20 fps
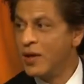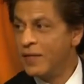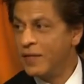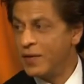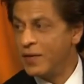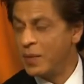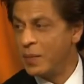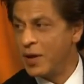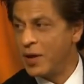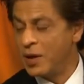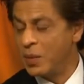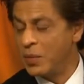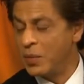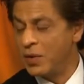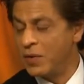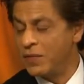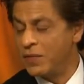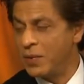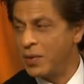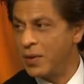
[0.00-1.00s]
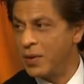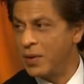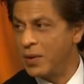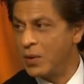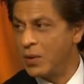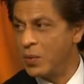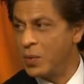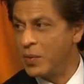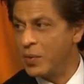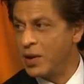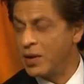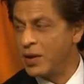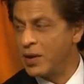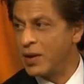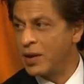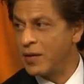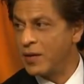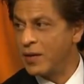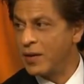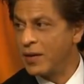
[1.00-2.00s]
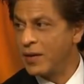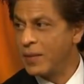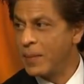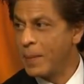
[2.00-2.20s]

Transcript: for the betterment of women in the country.